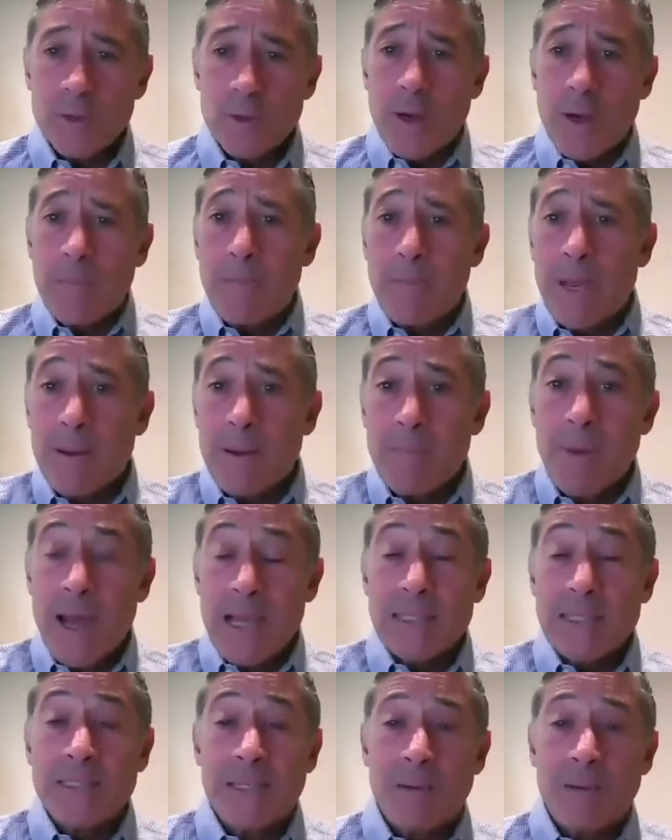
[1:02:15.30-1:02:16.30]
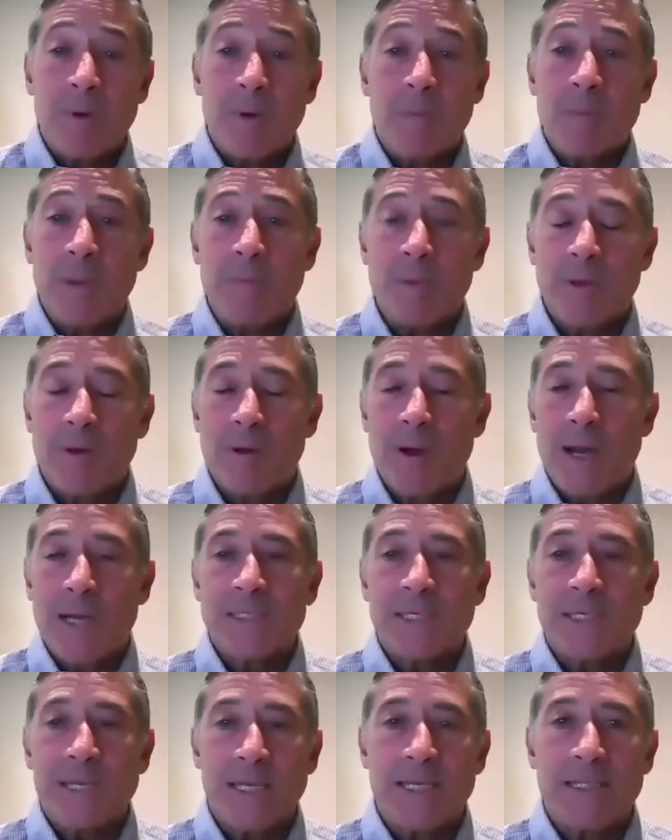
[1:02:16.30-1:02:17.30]
to try to minimize the number of people that are
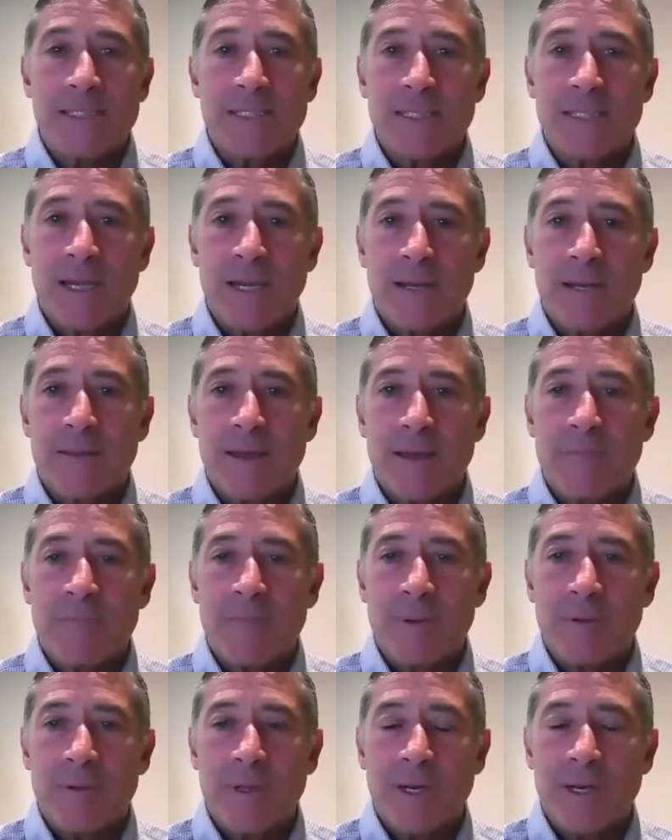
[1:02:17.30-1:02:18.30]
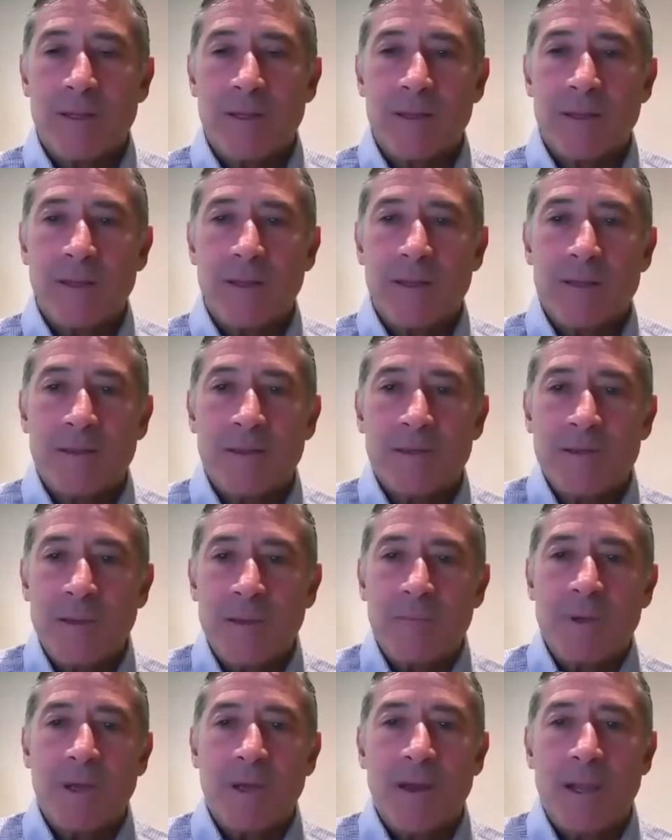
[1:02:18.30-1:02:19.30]
actually inside of that building at the
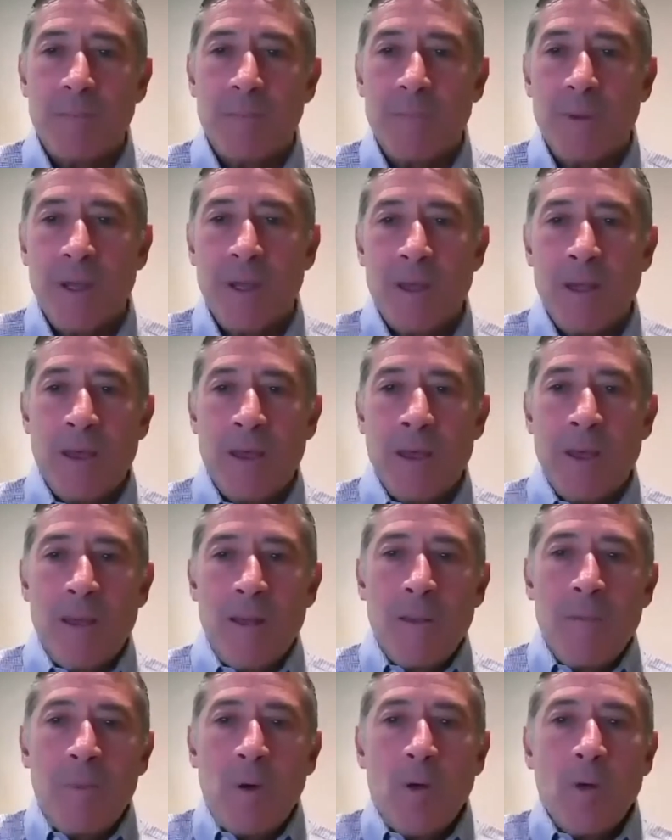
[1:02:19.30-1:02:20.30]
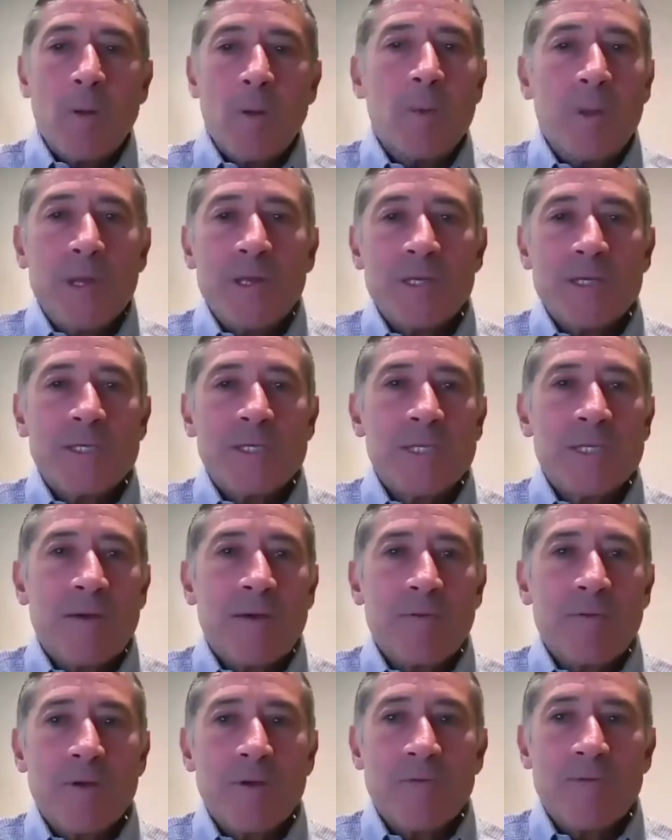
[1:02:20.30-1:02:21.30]
same time. Polling places should
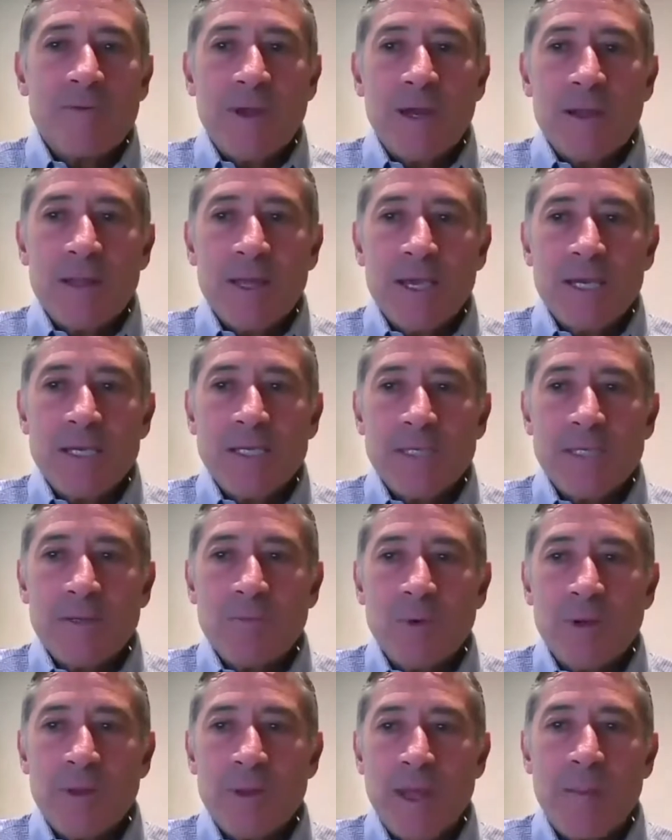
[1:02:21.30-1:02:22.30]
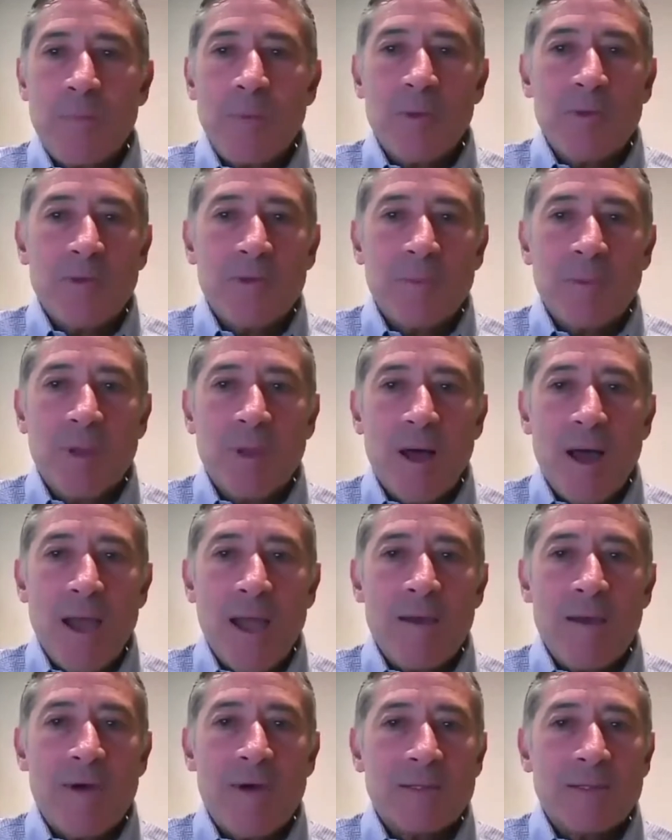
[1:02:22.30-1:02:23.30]
have good ventilation with ample
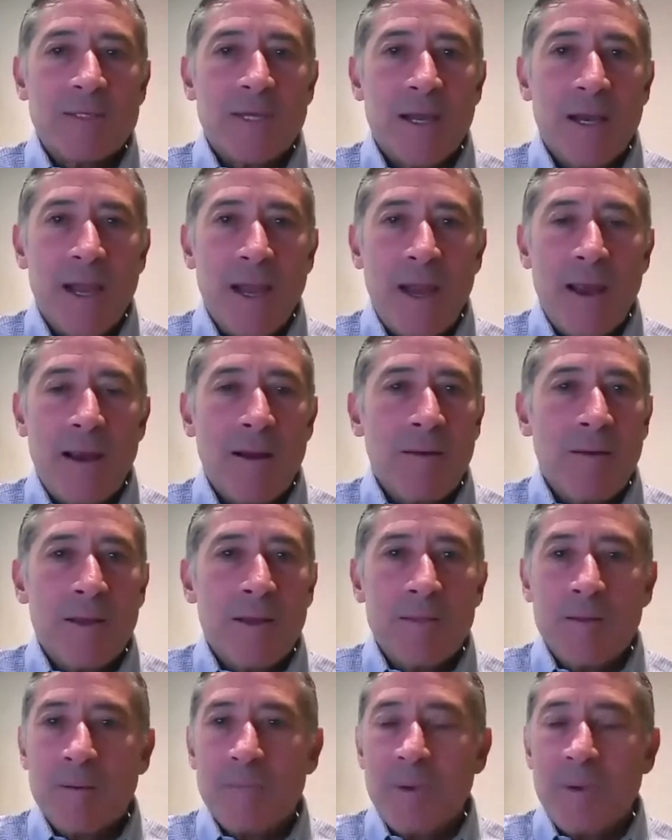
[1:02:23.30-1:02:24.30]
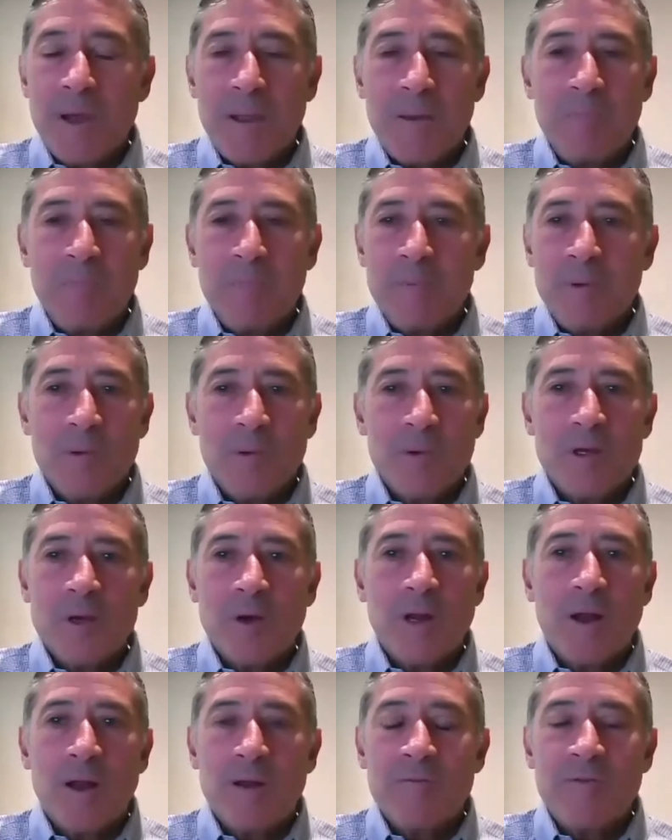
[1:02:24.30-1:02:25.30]
supply of outside air, either by
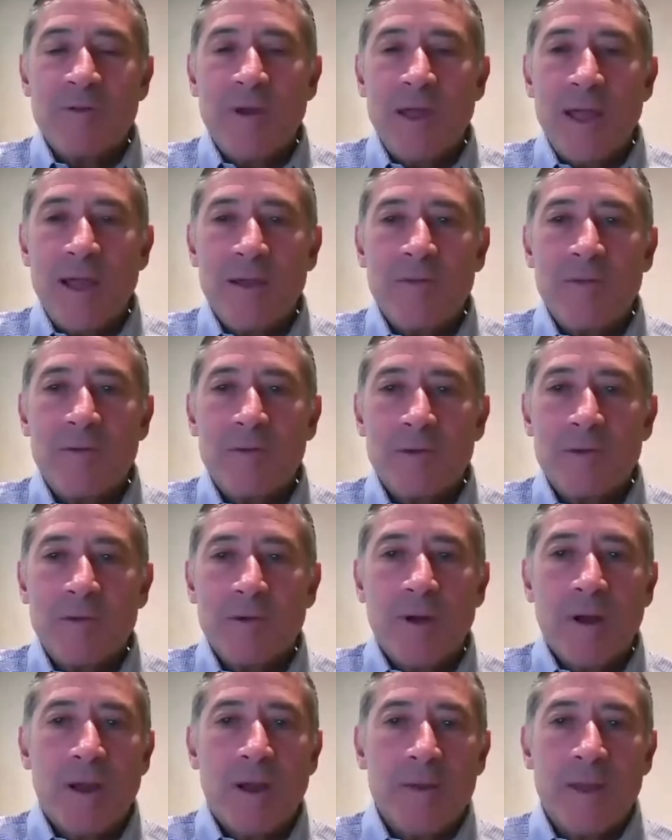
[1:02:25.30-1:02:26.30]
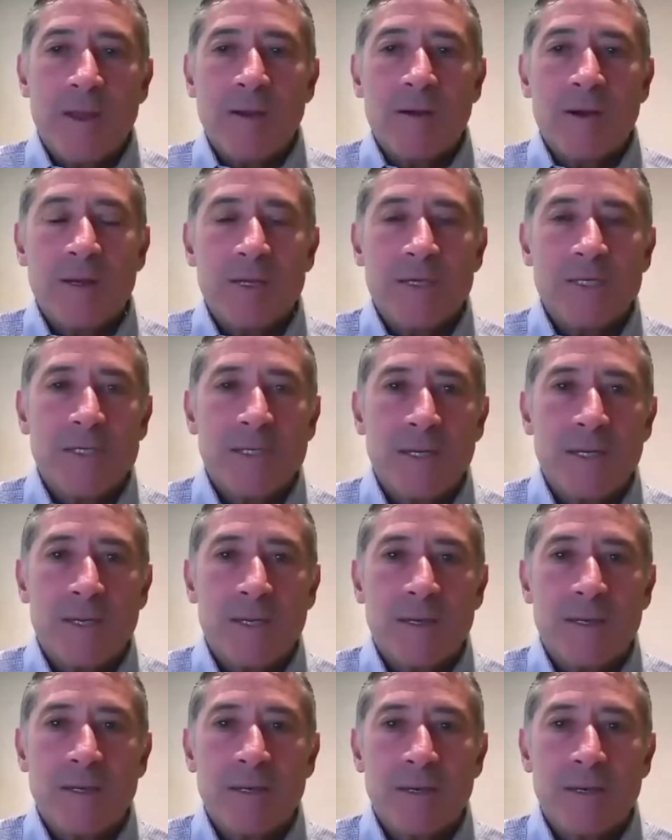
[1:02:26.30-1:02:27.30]
turning on fans or turning on the air conditioning
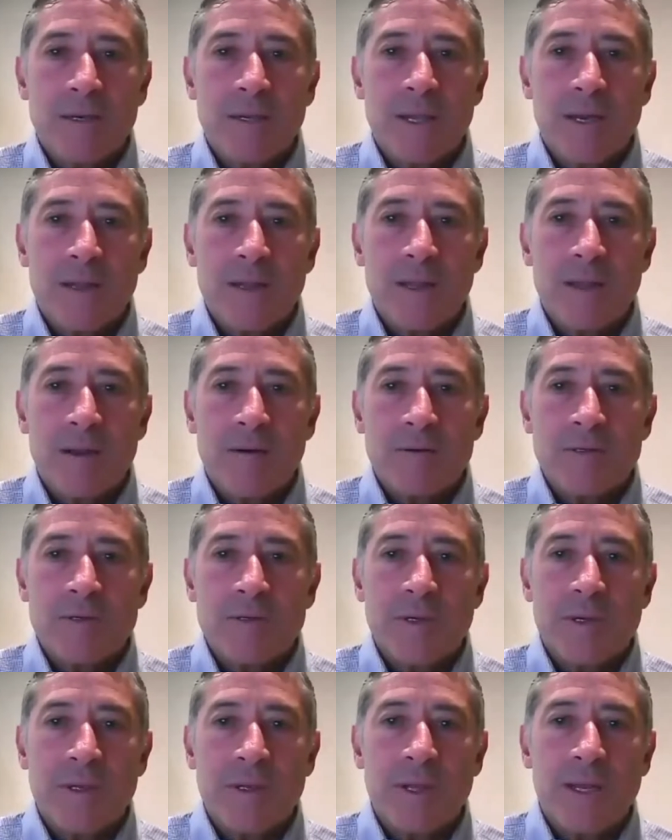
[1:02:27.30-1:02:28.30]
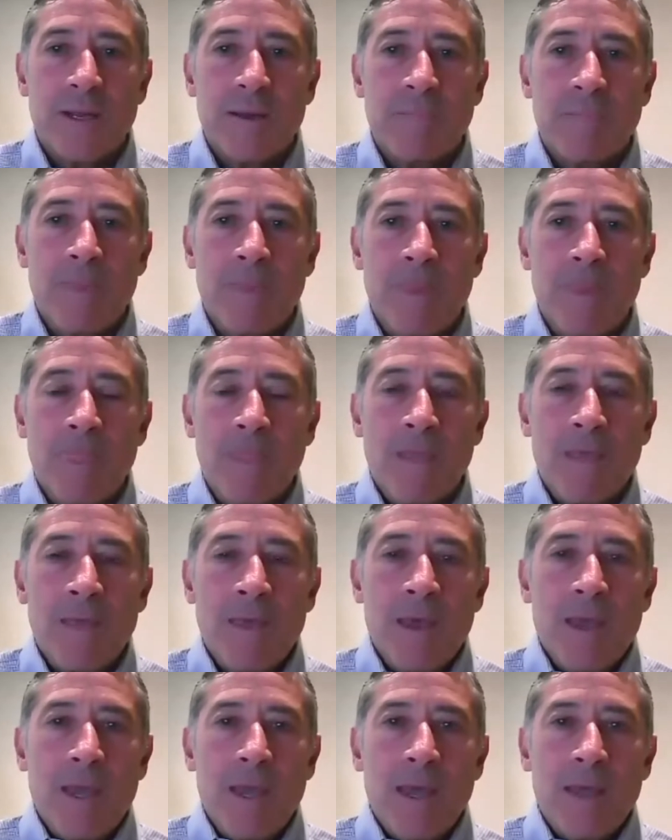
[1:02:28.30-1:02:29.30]
and getting the air circulating.
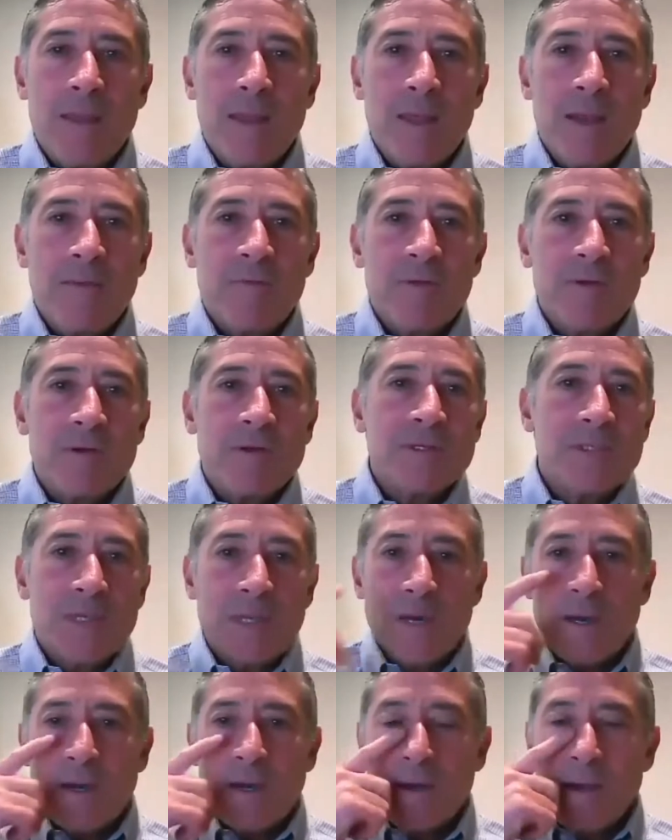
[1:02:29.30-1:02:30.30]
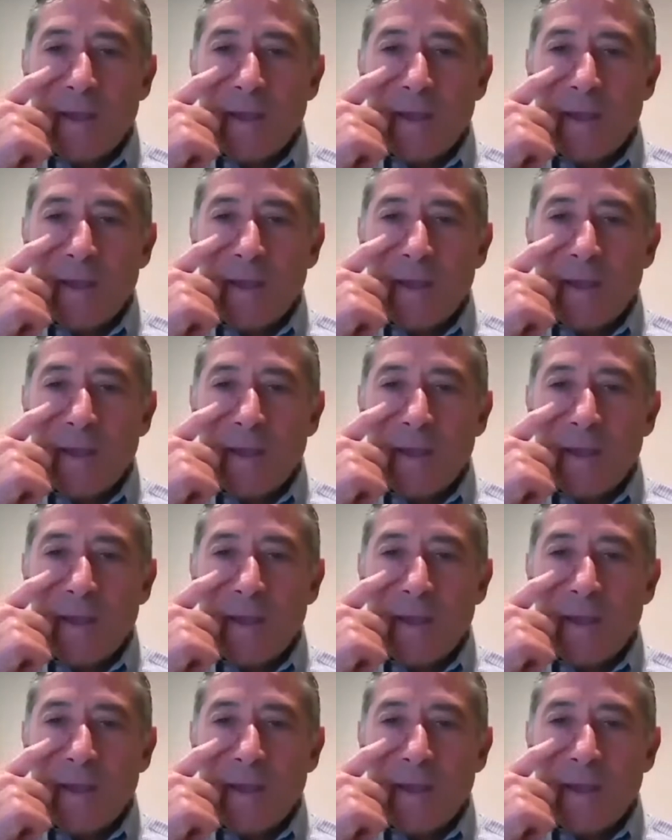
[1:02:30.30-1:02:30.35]
And then if there's